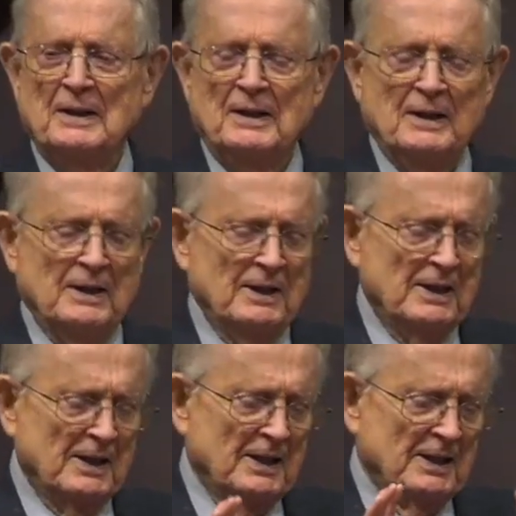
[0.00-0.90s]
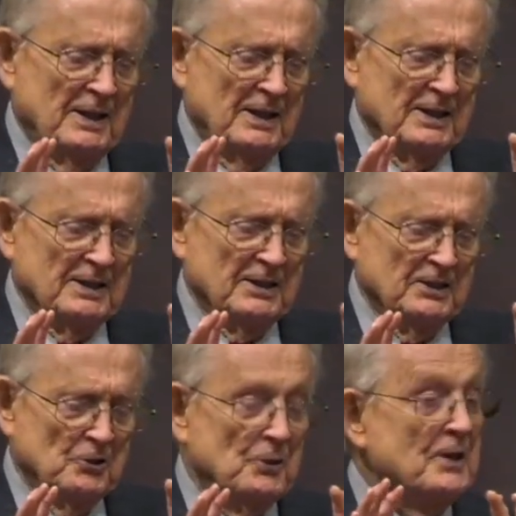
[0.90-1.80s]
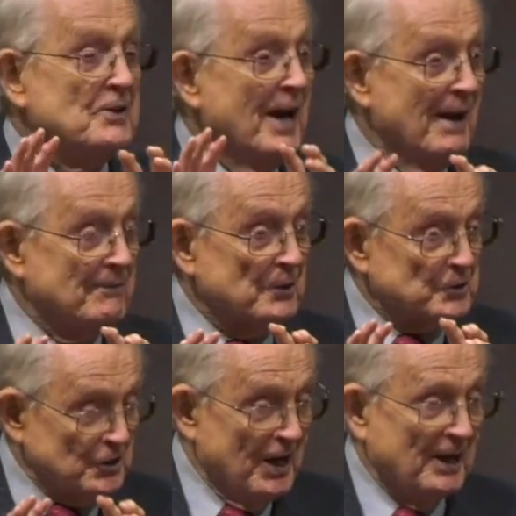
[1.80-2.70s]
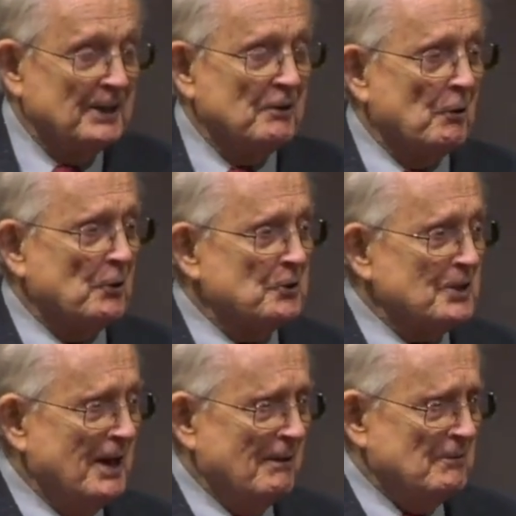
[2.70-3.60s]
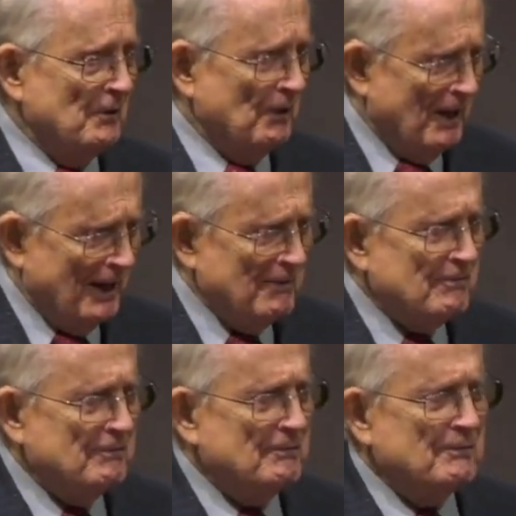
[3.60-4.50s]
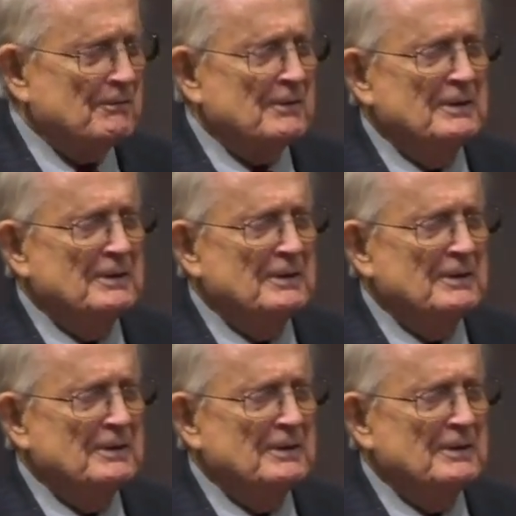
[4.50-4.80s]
You need to have the Son in order to have the life.